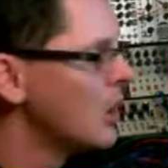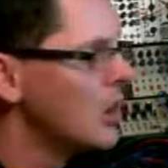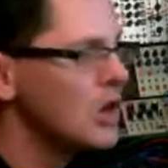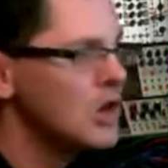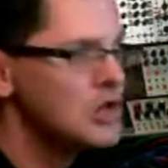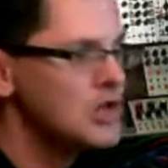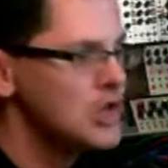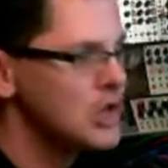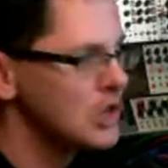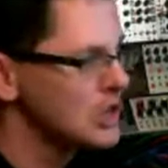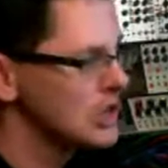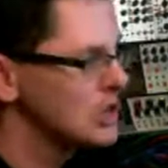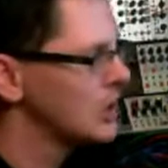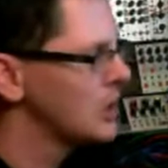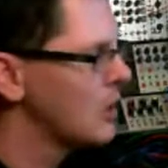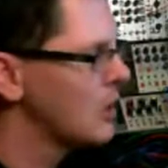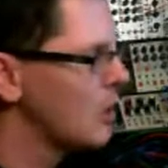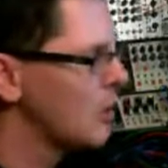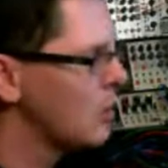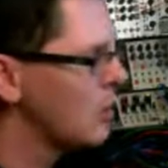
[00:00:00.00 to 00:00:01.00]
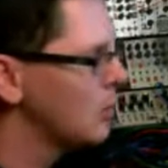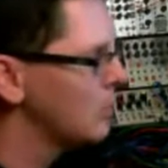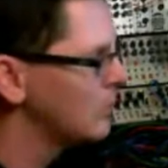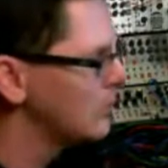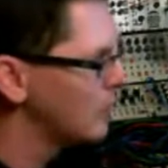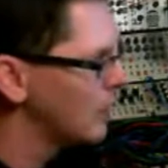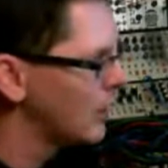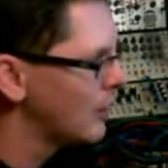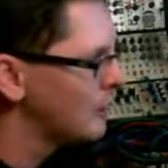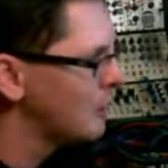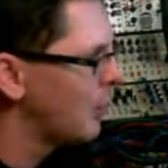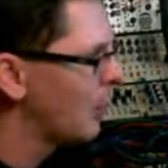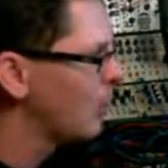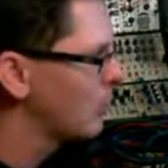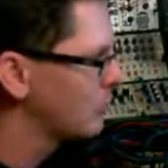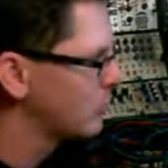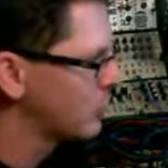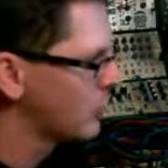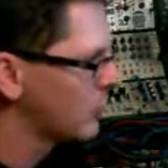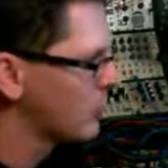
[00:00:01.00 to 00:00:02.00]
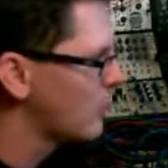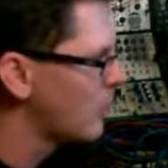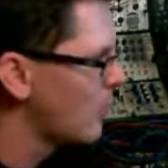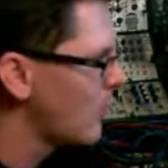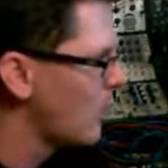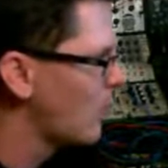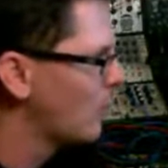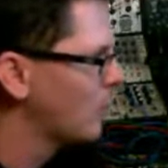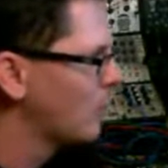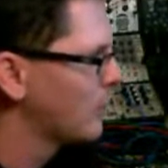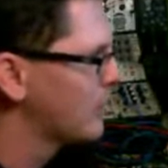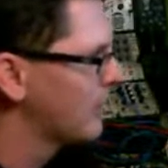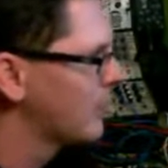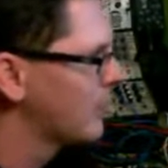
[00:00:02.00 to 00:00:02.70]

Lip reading: just to go like balls to the wall with it,